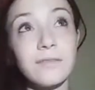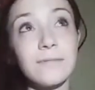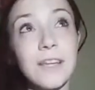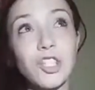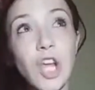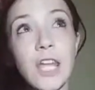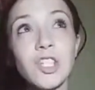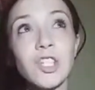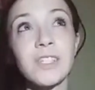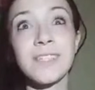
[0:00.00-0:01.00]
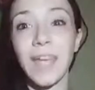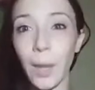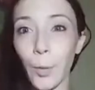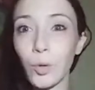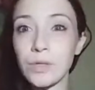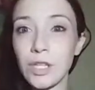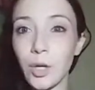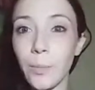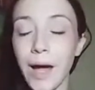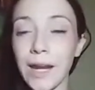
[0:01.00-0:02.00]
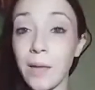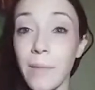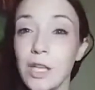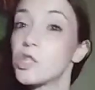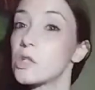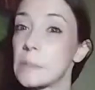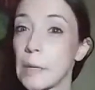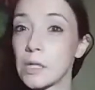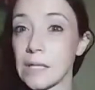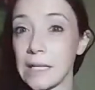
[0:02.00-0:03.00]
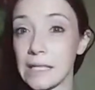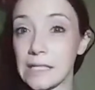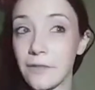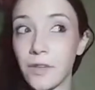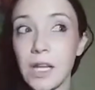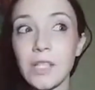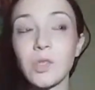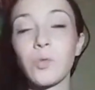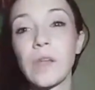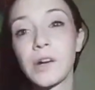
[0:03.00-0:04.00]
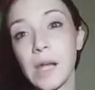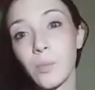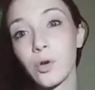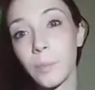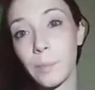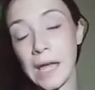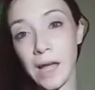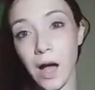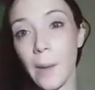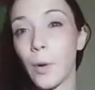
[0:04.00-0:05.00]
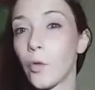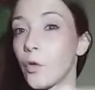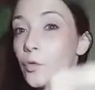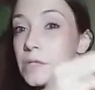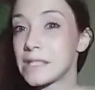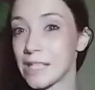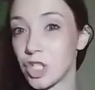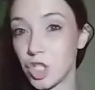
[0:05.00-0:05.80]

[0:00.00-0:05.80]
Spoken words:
it changes the chemicals in your body. It makes you smell slightly different. And so they're able to pick up on those scent